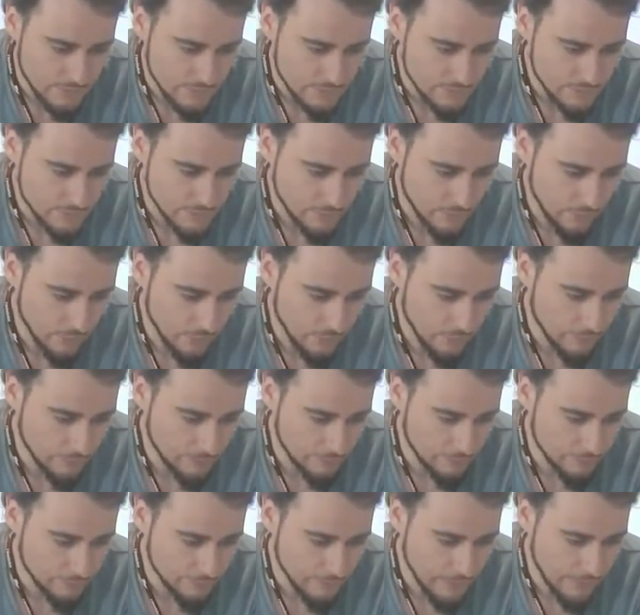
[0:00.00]
So
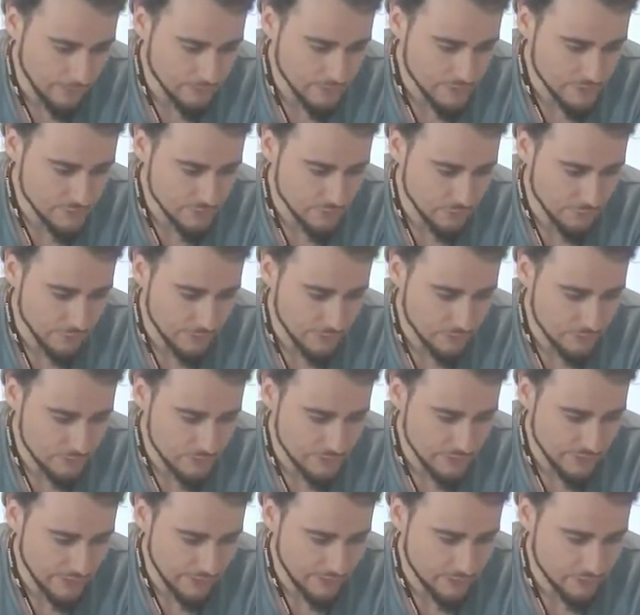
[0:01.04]
I'm just going to
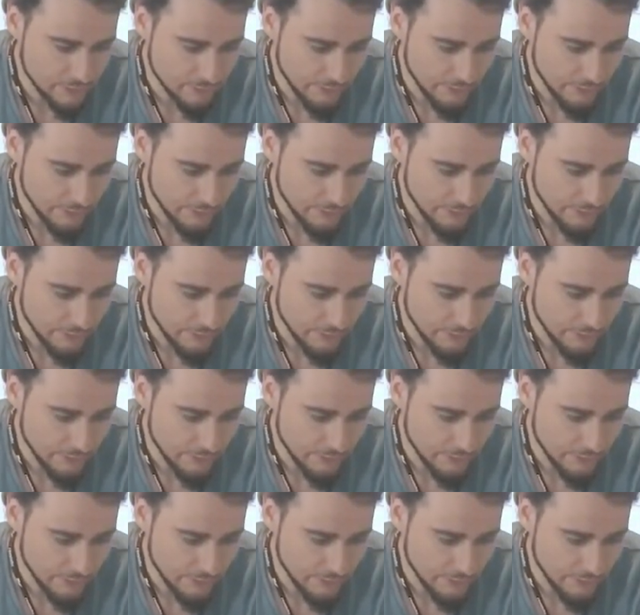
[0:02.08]
start